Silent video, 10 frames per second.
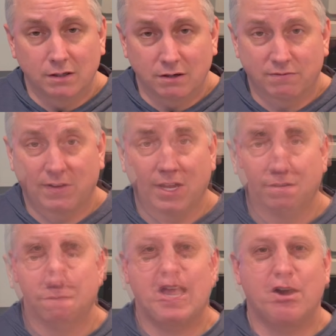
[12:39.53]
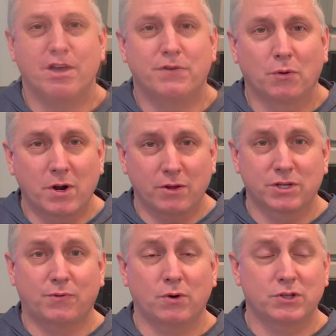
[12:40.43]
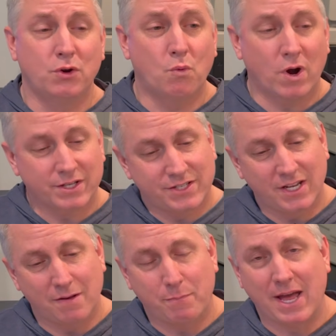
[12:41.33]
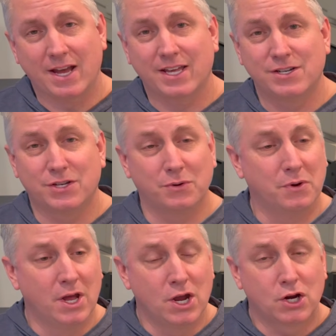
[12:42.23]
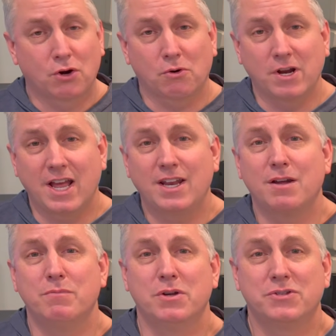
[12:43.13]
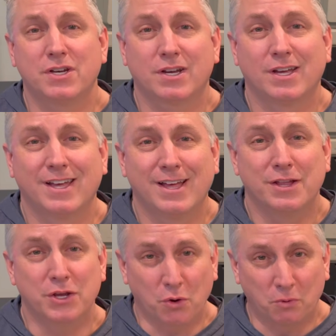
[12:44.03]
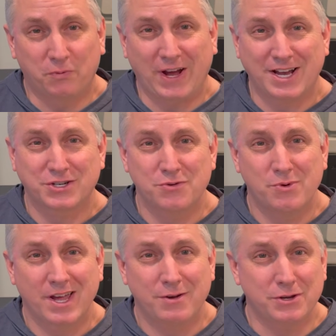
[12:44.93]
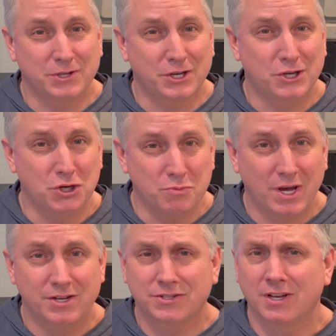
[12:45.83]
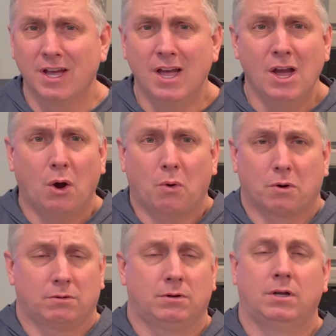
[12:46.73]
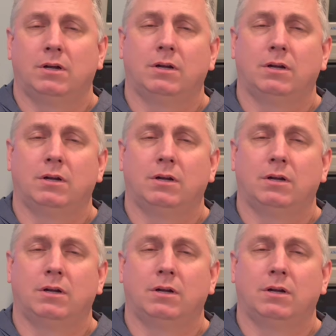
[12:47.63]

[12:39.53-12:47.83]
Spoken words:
You're fine. Now, if you're one of those folks who wants to get back into creating music the old-fashioned way, using Cubase, or